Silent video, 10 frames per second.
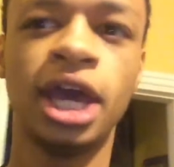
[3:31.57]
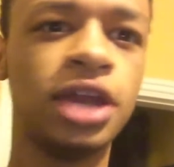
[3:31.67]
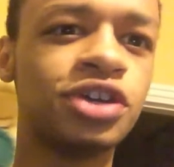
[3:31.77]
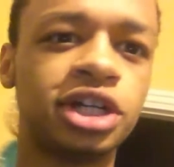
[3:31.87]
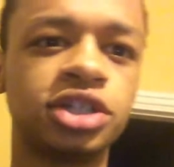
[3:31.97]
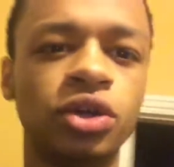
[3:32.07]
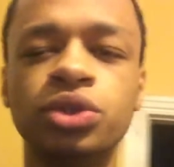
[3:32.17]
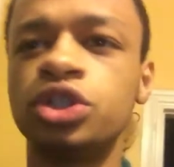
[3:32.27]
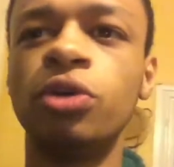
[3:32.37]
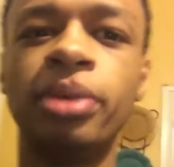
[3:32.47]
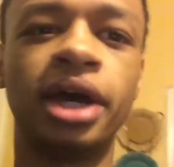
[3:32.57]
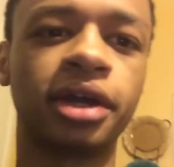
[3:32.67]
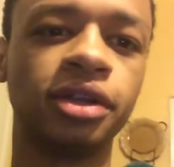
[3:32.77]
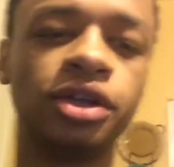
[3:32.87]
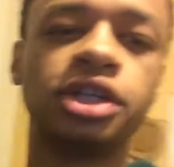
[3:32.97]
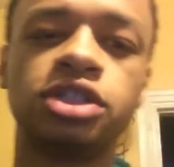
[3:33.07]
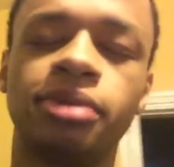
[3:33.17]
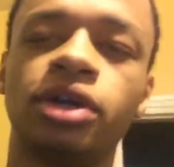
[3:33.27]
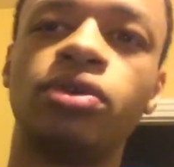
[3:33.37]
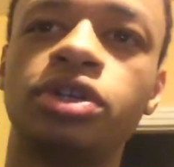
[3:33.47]
and you guys can always go back, look into
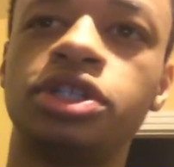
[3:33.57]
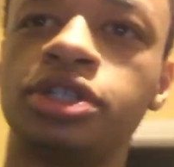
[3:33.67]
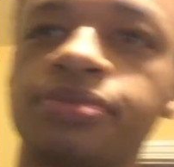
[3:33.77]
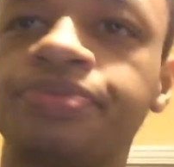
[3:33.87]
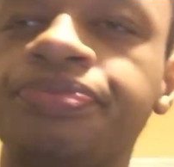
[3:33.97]
my courses,